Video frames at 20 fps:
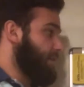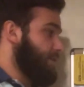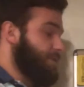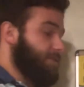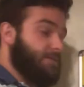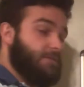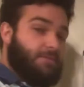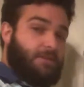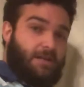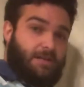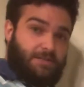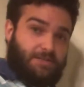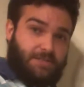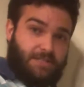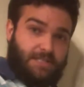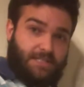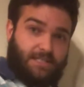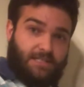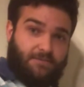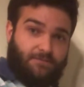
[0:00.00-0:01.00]
So our
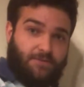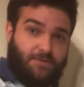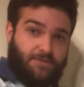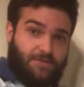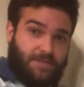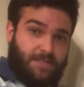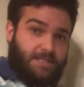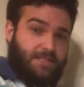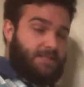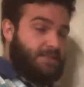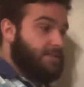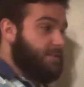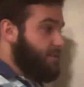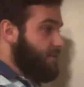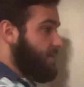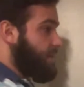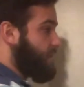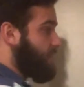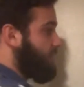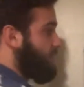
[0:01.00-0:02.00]
sticking for this,
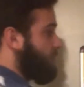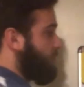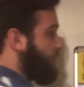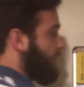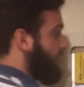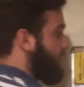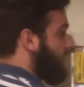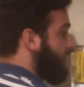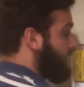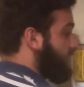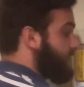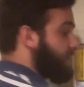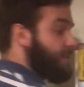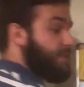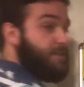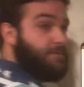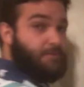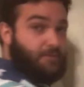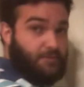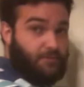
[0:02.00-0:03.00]
we're going to
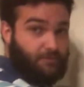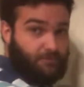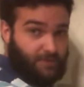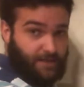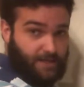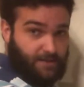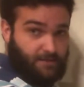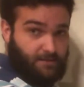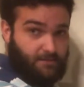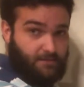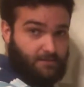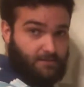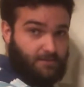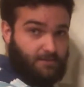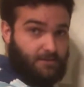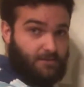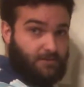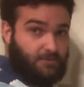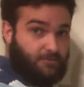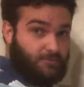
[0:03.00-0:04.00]
lead with a right.
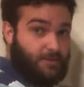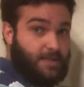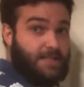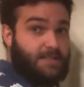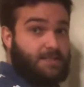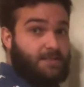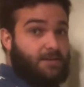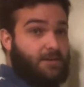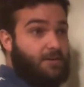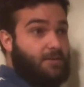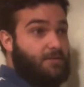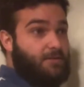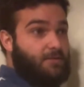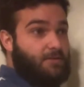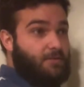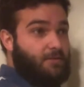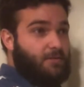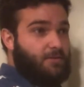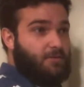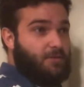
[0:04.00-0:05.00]
Right's
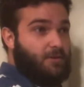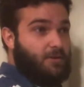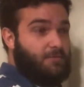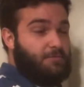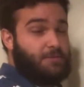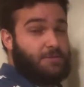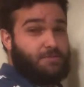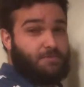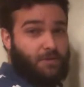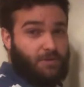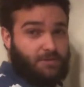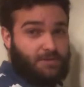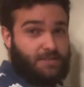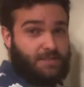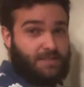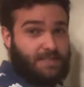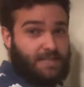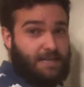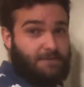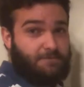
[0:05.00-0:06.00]
almost most of
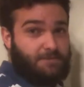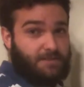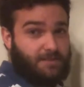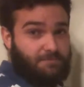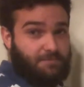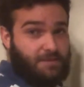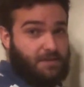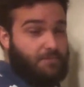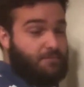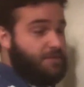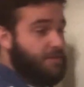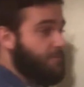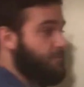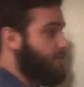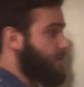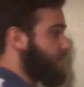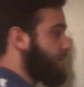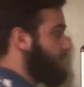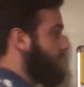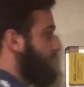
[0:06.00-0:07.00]
the time is going to be on beat 1.